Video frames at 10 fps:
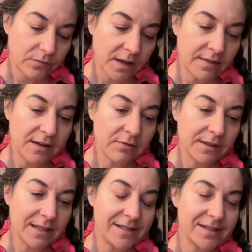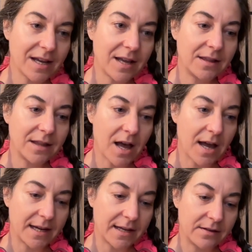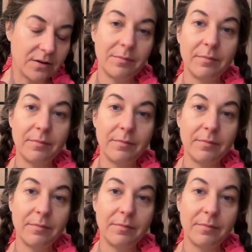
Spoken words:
they release a lion.